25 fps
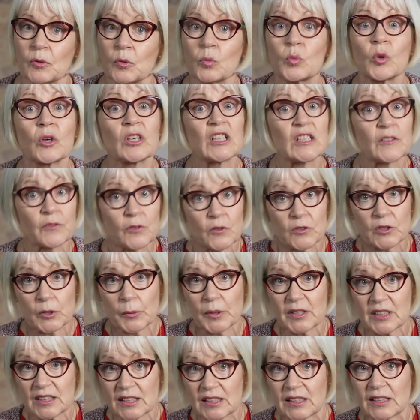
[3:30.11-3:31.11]
Wonderful though
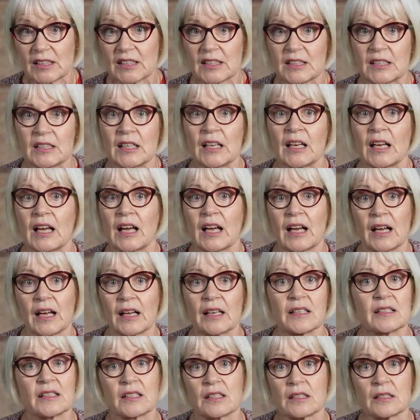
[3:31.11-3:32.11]
it is
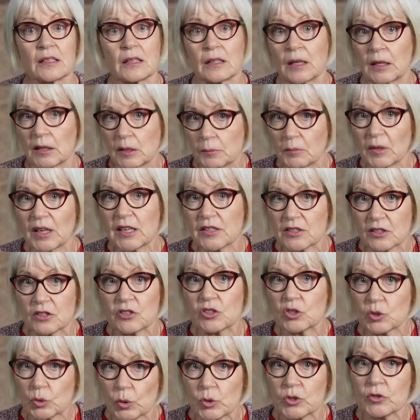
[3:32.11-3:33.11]
as an amazing
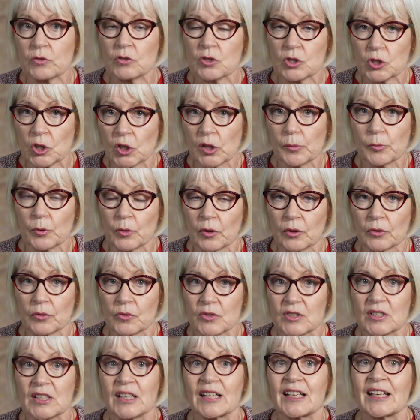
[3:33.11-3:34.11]
source of the
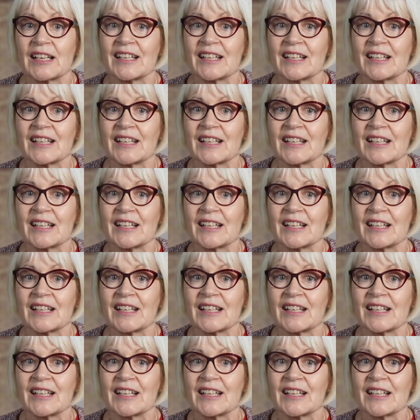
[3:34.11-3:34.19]
turmerones,